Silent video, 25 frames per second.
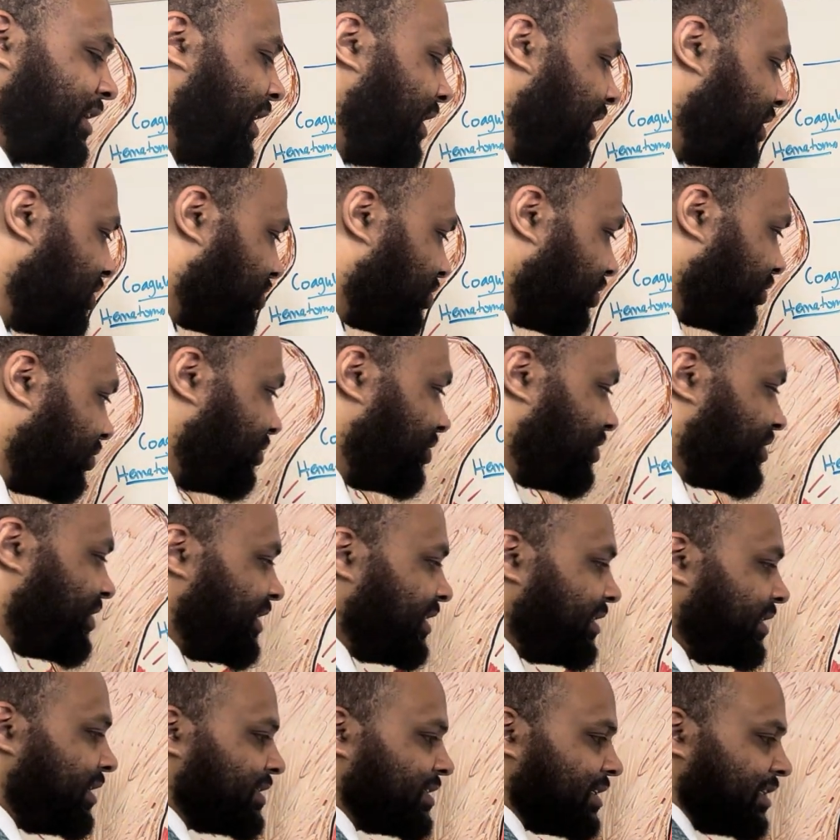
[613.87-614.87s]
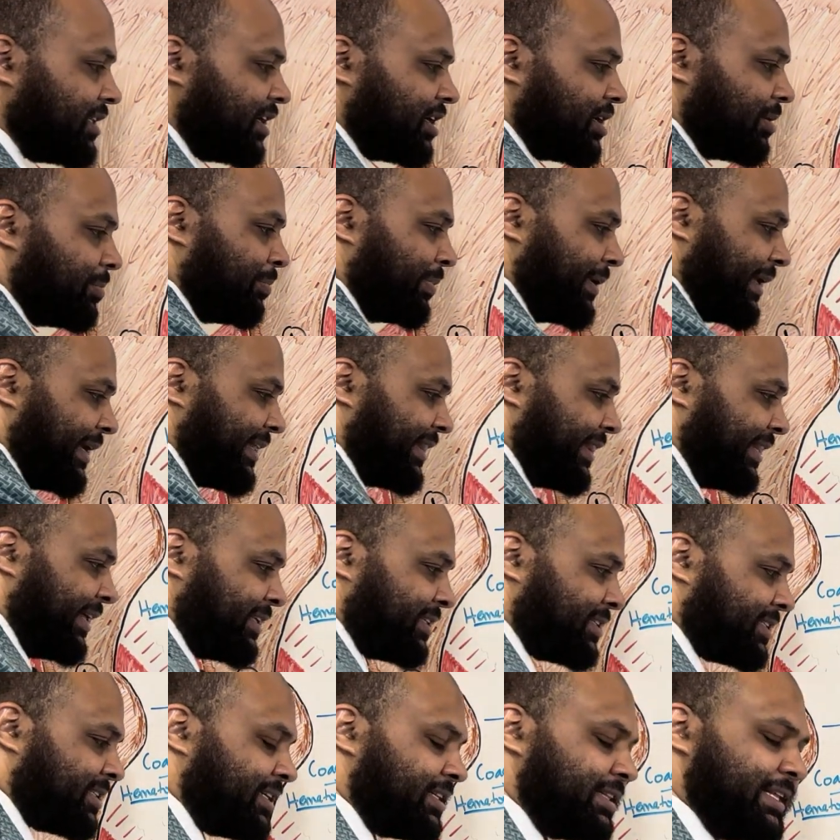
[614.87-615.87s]
So you see there's a lot of
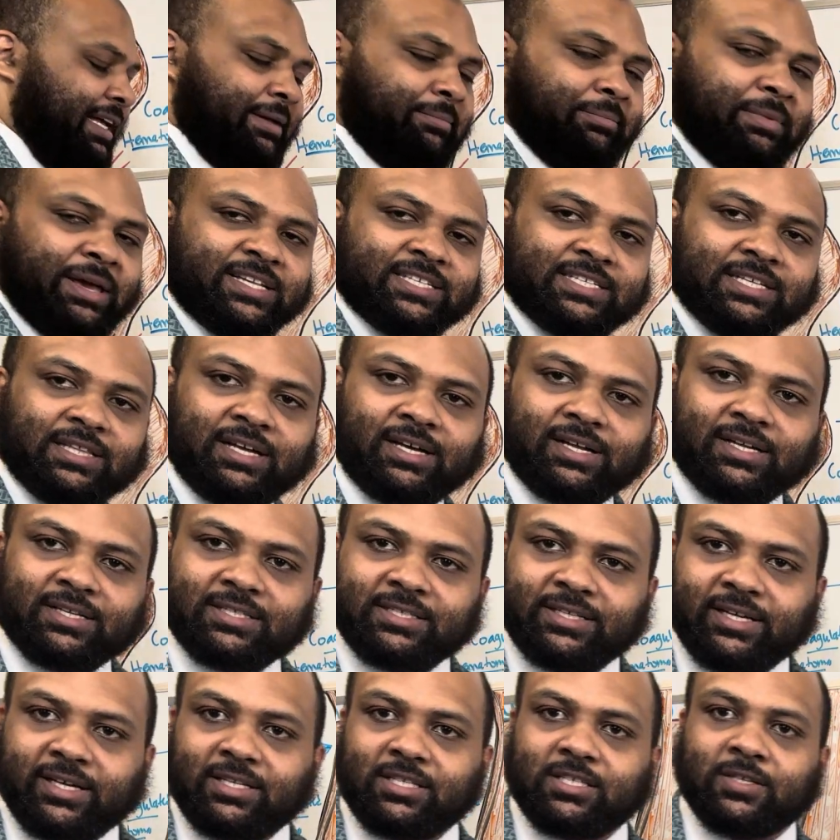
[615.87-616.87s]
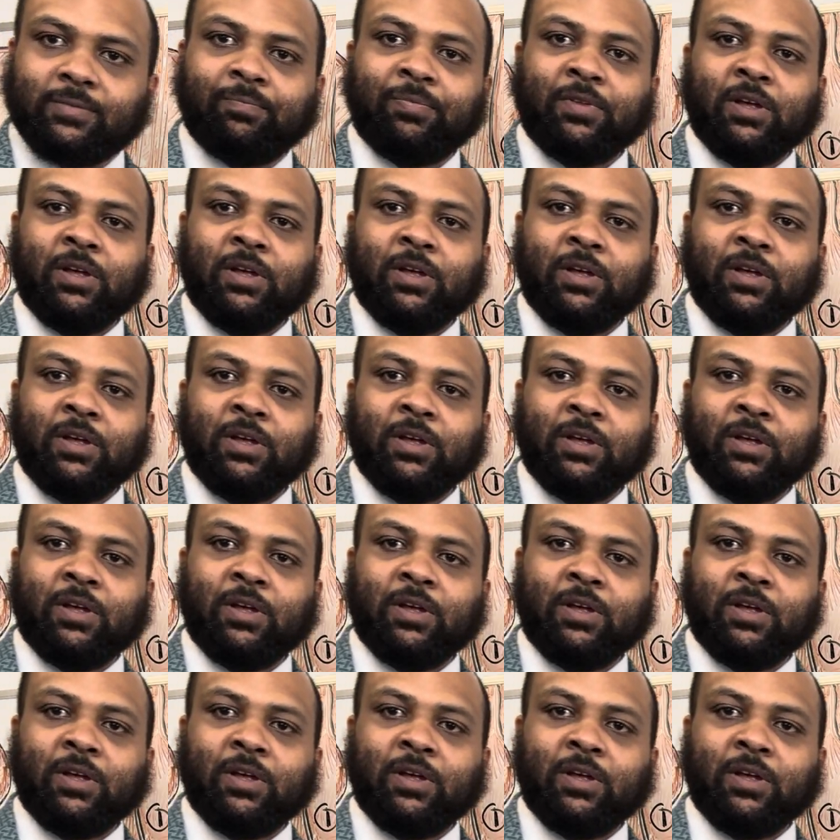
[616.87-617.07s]
platelets. That makes a lot of sense.